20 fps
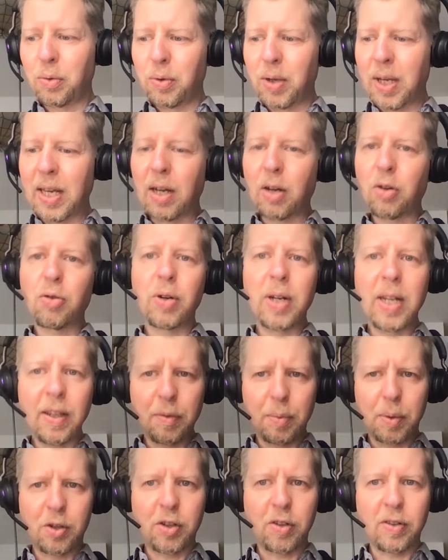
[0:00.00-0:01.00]

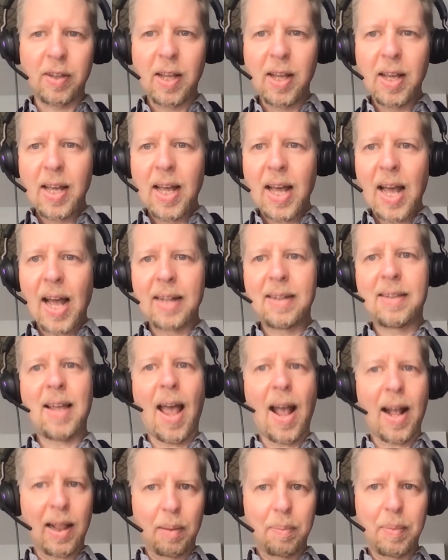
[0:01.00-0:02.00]
increase, which is
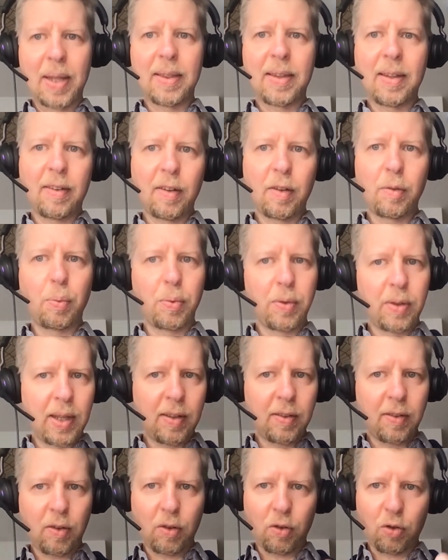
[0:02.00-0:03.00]
entanglement. This is
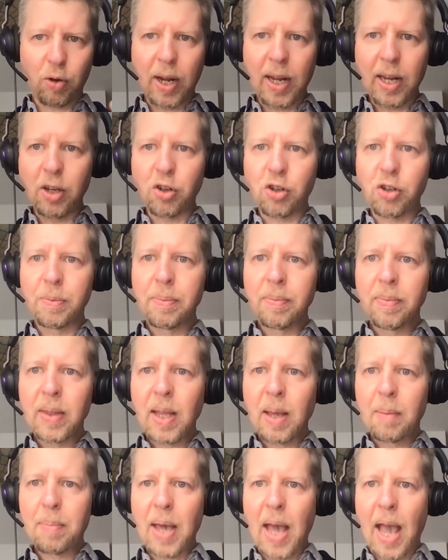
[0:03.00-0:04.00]
this strange
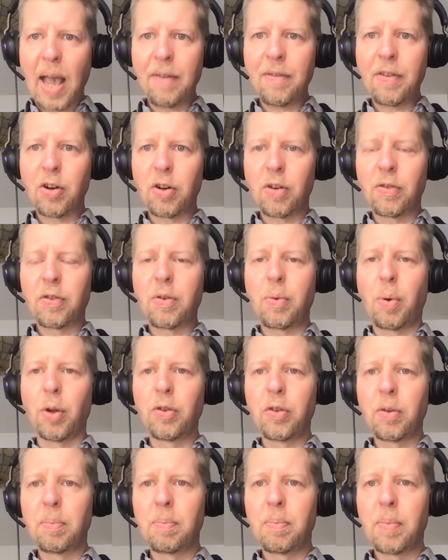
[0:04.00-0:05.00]
behavior of
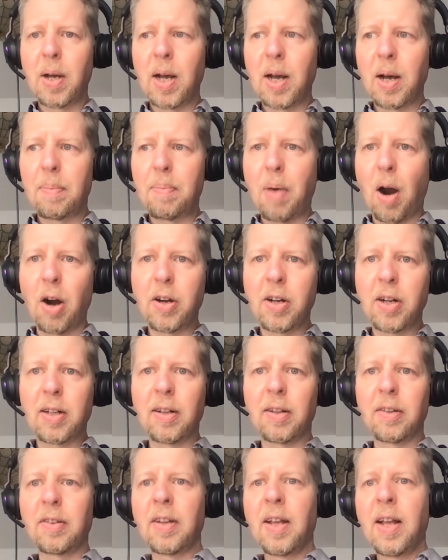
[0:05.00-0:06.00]
quantum
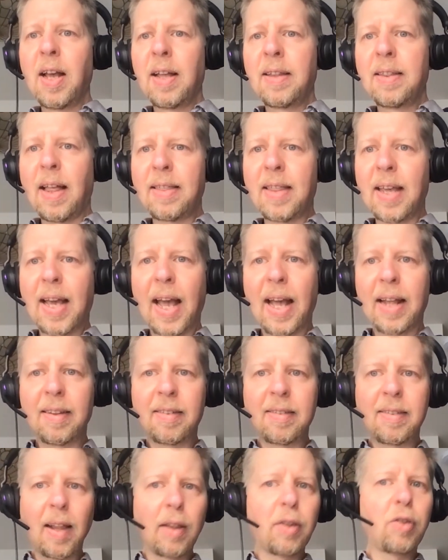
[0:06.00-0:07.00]
particles, that they can
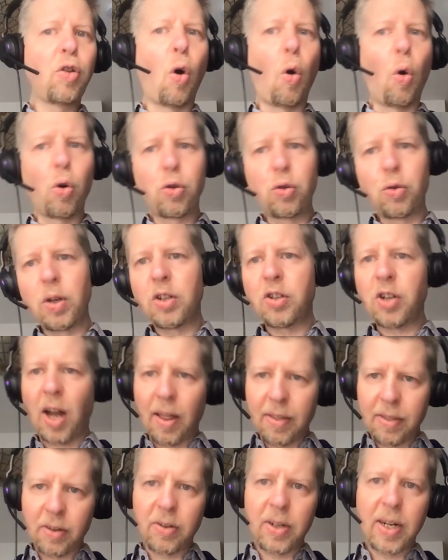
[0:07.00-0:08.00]
still talk to each
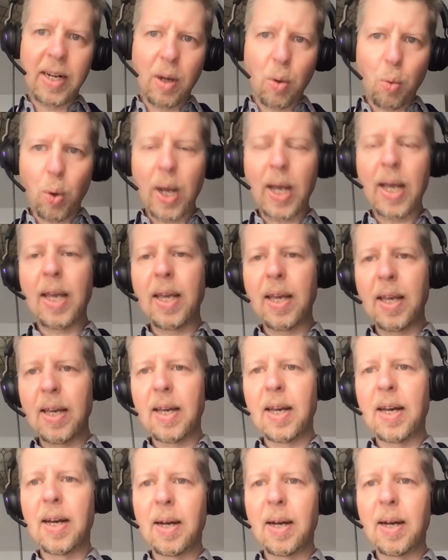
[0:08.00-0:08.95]
other in a way,